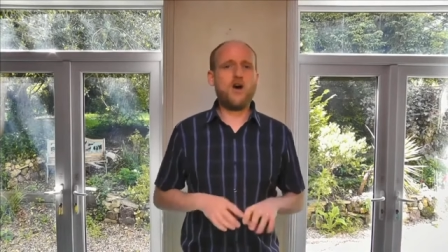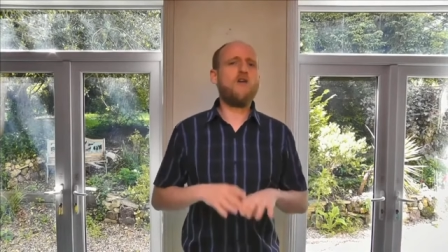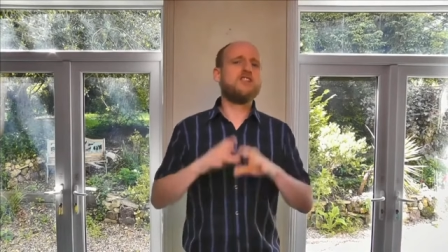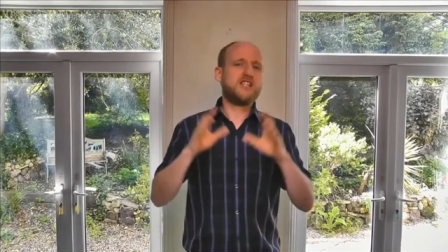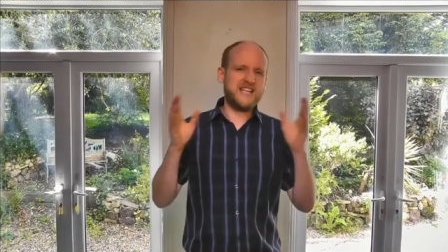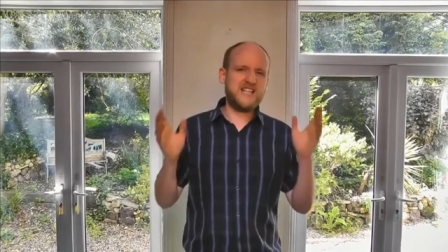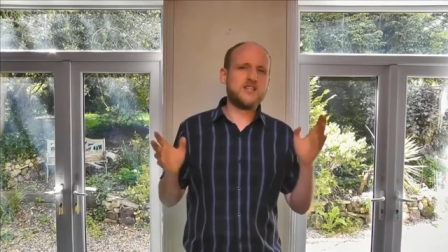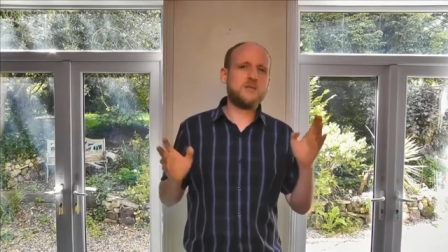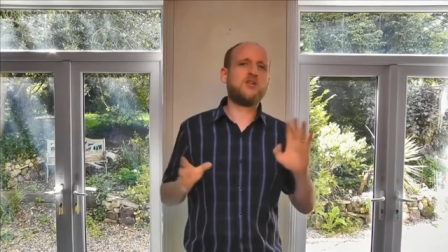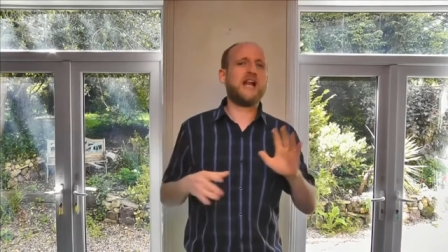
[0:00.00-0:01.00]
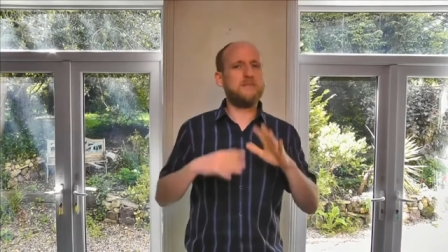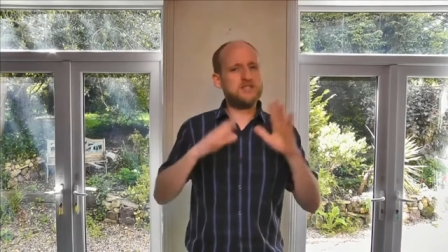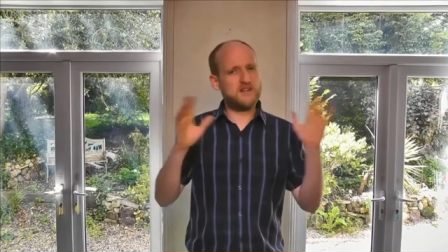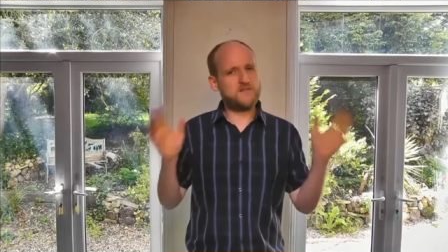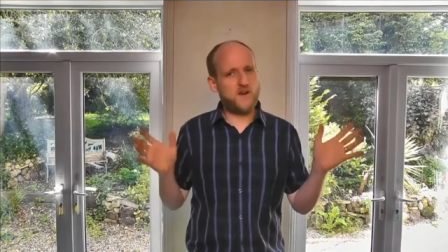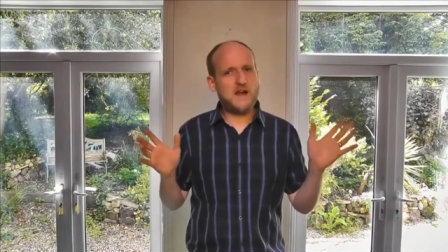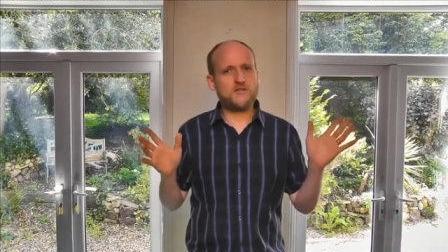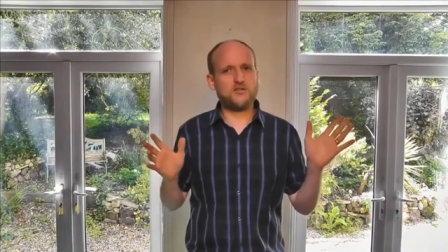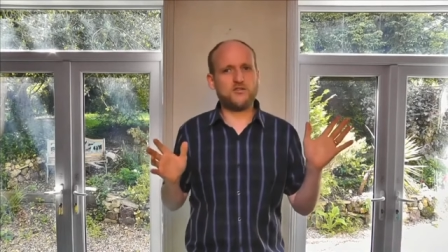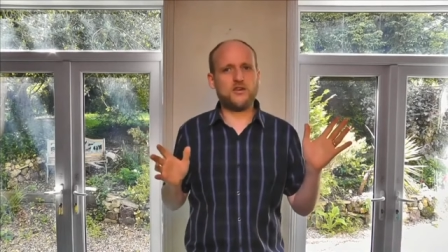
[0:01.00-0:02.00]
Now, obviously, the proclaimers said
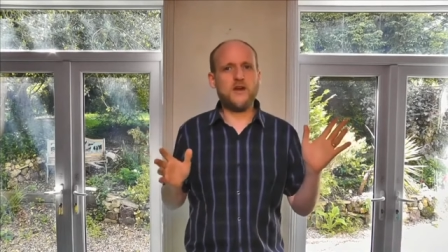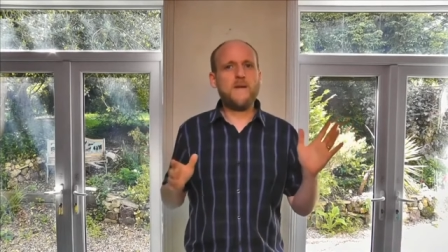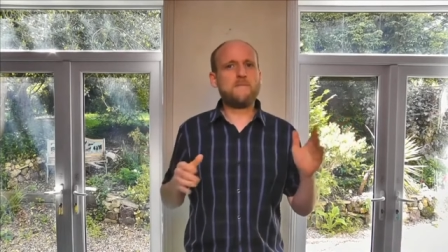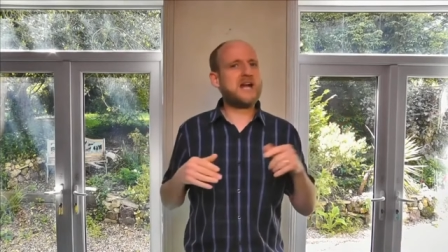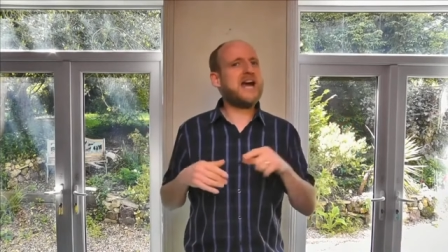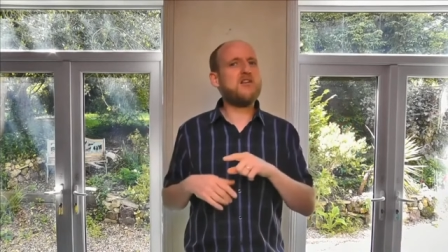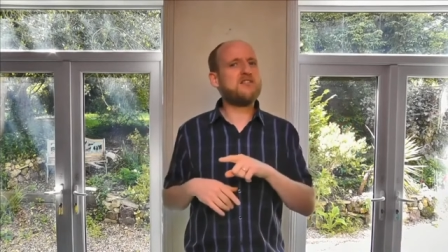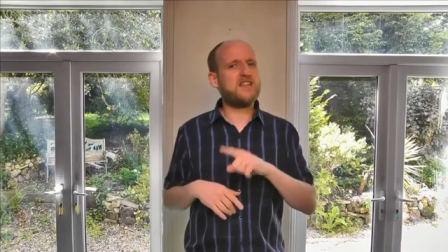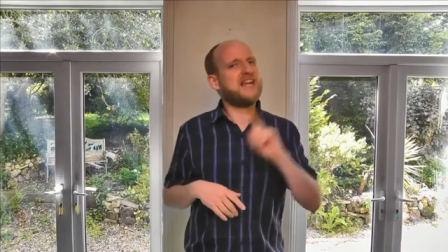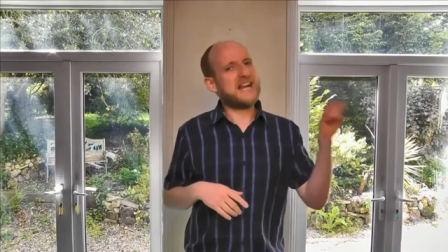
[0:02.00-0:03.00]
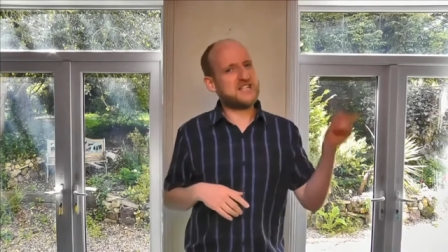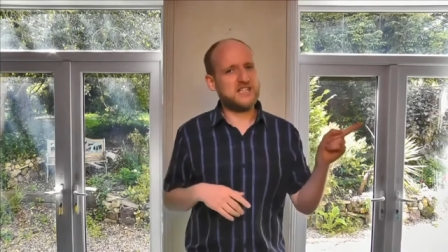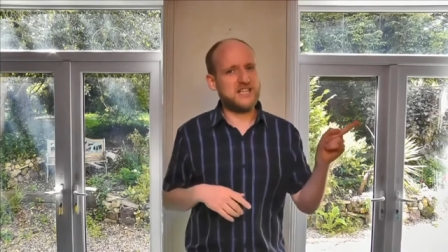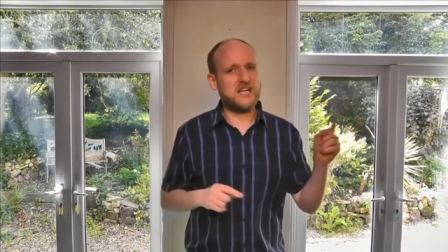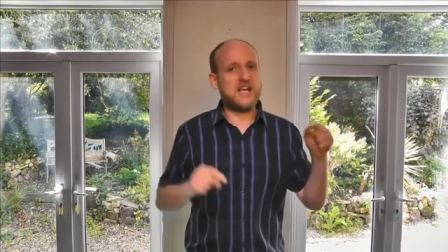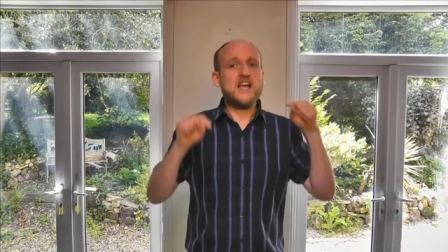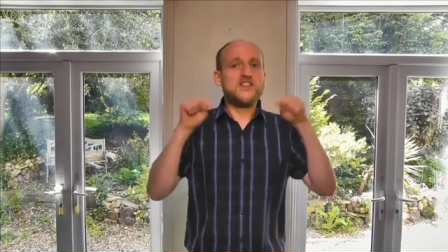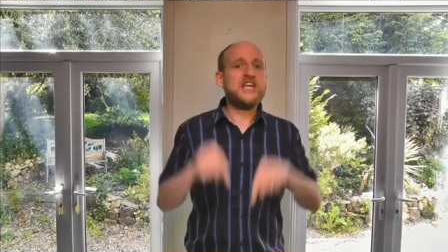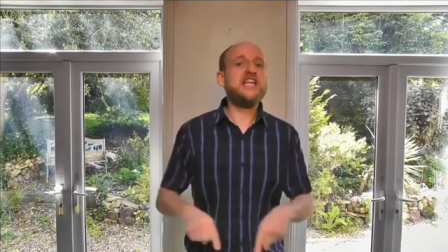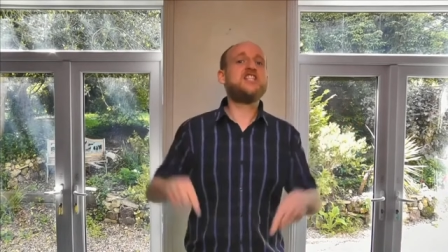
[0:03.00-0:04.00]
500, but I don't think they actually did
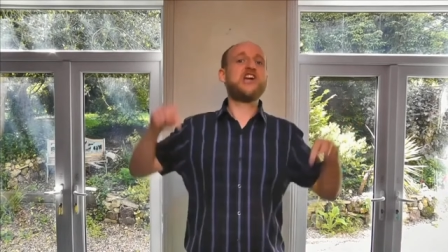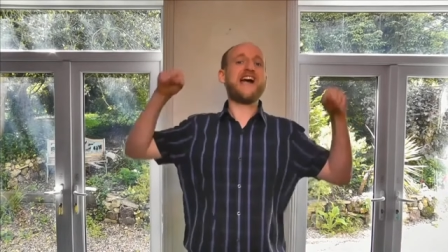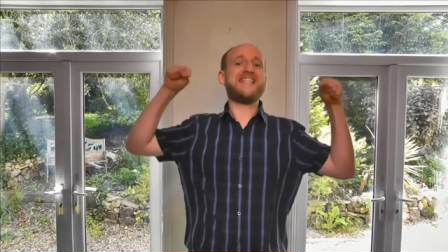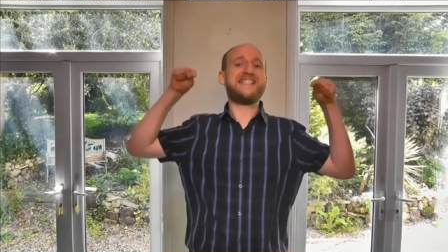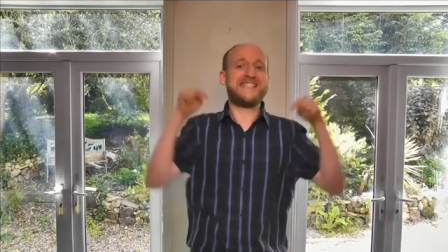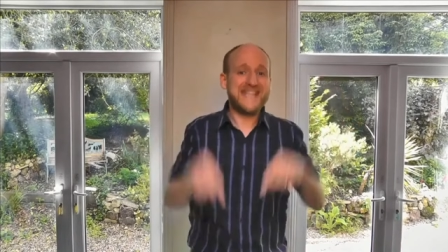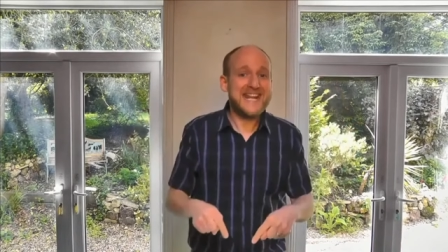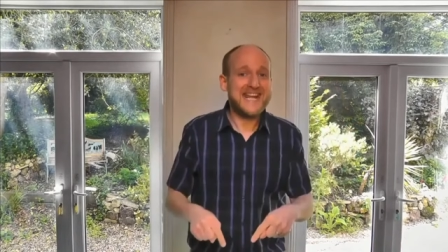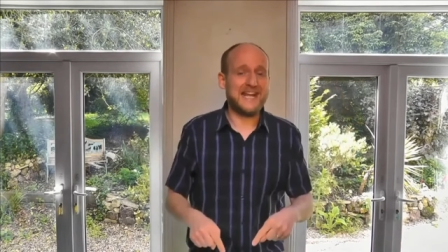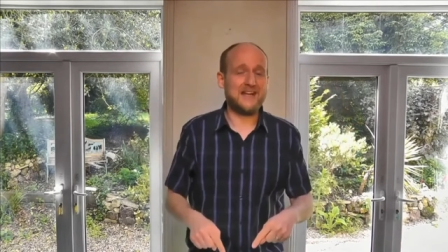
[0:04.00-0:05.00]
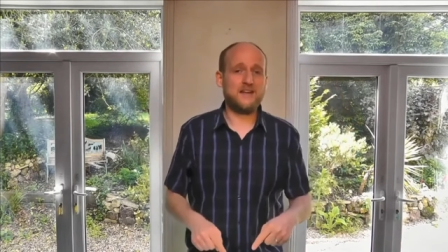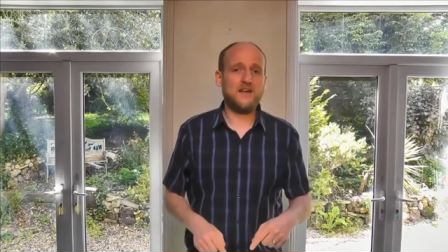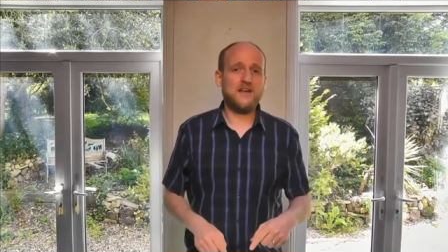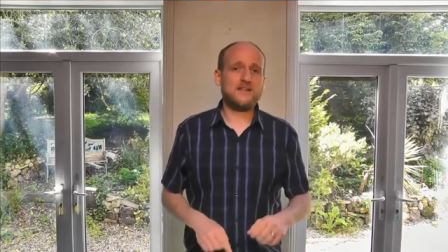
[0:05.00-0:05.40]
it. These guys did it.